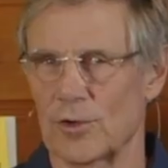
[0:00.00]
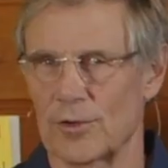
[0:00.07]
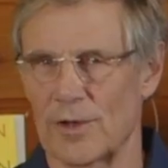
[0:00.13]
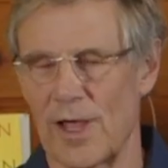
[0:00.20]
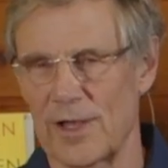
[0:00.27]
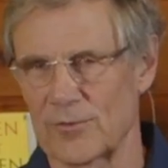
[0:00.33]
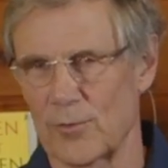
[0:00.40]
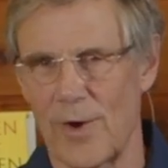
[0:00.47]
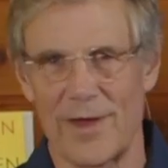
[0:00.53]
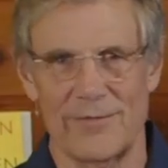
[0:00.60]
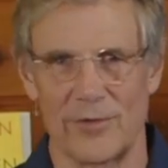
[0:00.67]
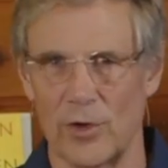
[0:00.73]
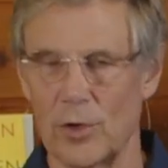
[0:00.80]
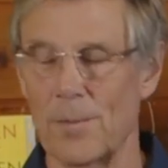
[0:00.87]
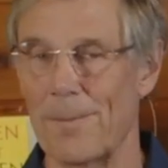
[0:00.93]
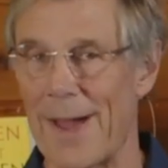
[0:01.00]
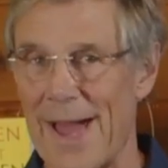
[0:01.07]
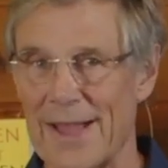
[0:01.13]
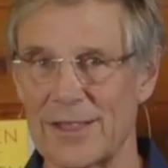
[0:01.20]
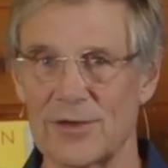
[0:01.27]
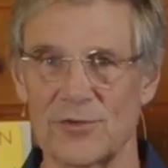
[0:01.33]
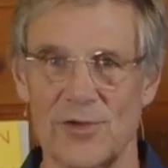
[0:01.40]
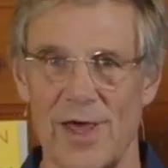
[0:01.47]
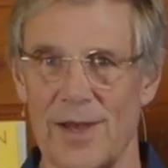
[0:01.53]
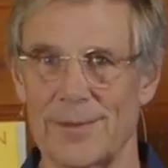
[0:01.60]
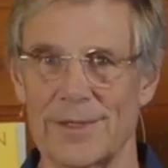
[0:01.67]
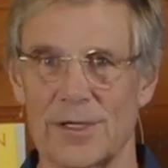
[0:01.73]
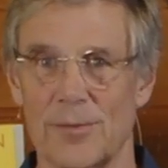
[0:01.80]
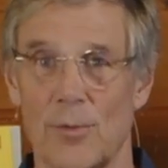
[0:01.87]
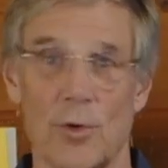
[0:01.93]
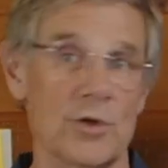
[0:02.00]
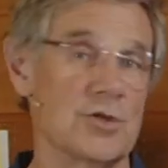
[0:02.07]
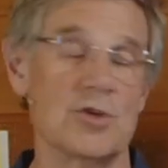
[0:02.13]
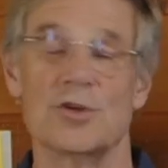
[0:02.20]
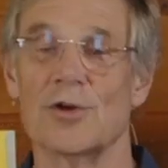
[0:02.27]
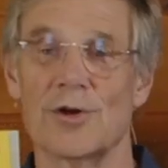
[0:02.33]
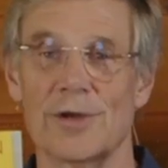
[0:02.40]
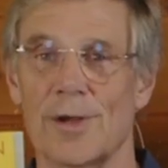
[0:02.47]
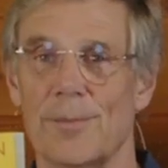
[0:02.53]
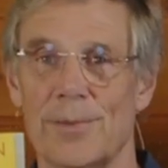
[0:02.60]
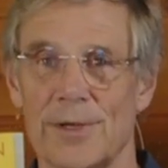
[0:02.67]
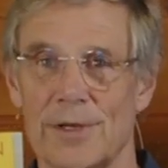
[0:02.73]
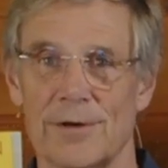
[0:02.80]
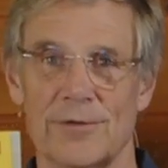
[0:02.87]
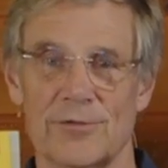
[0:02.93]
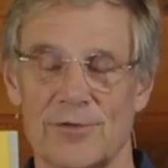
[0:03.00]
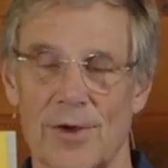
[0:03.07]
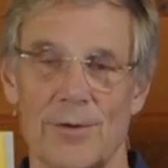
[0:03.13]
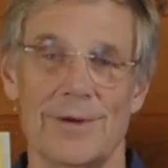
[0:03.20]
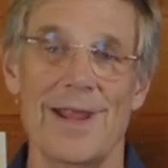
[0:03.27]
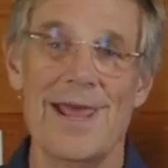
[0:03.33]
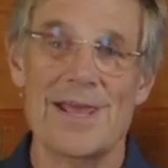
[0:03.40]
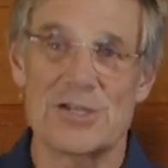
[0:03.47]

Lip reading: Lot's wife looked back at Sodom and Gomorrah and she turned up a pillar of stone.